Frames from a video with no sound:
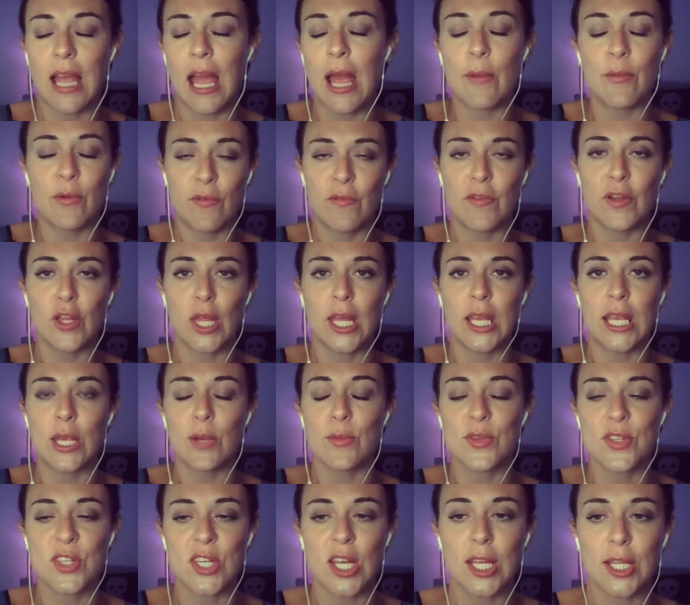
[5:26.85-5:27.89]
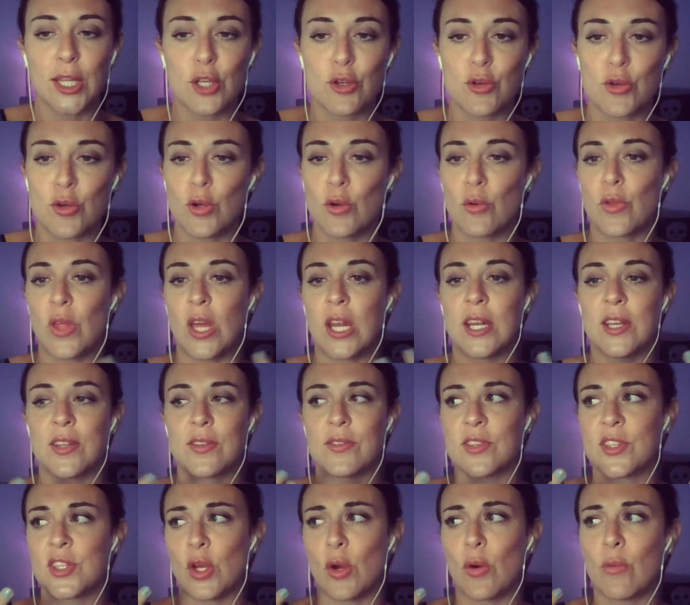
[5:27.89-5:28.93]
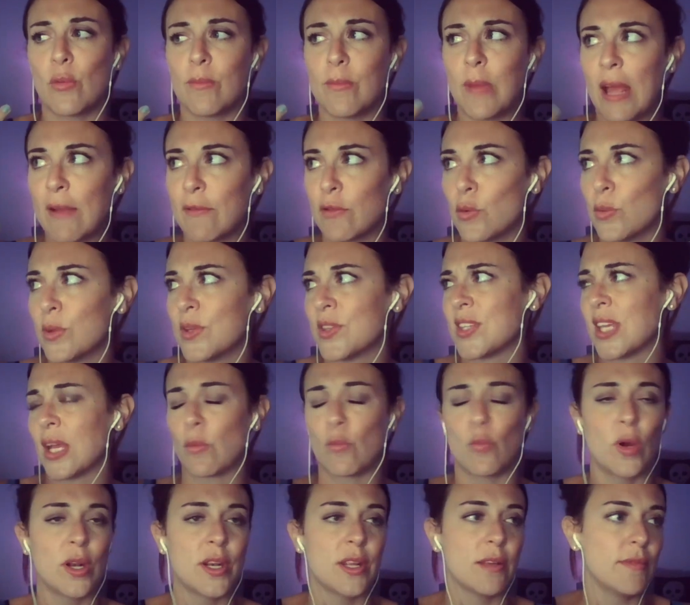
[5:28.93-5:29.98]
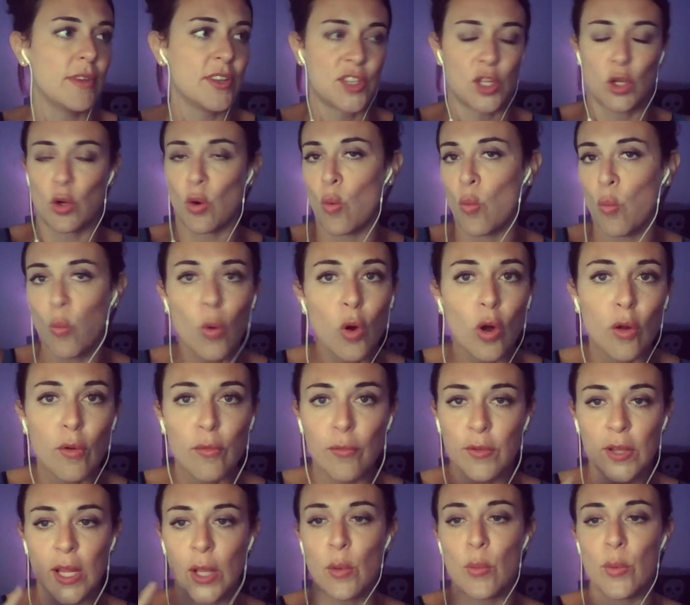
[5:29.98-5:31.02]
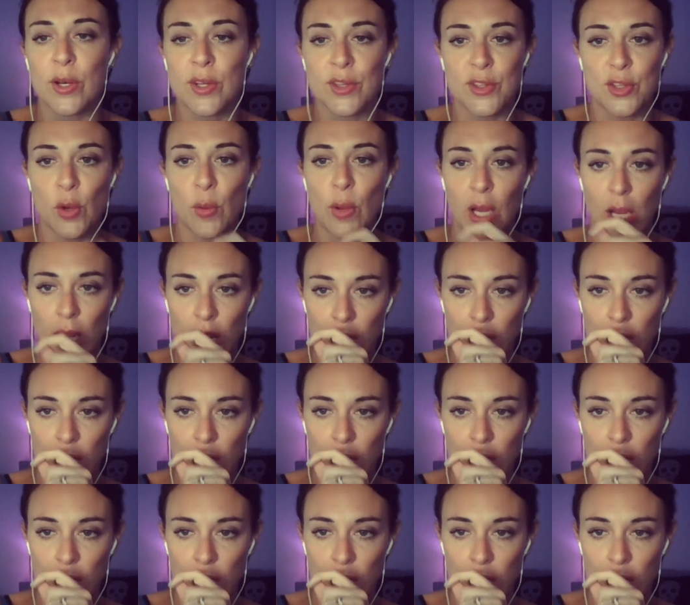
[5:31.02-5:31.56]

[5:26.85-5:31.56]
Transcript: I would feel like he was telling the truth. And it's so everyone's like, what is there a wolf? Like, what is going on?